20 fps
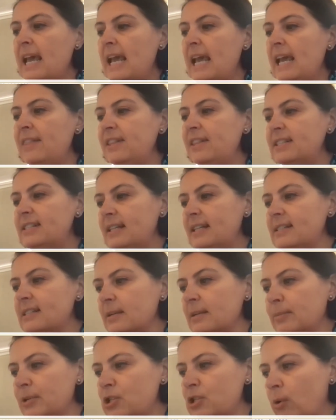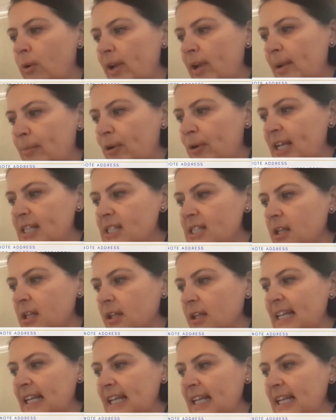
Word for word: In this sense, liberatory appraisal is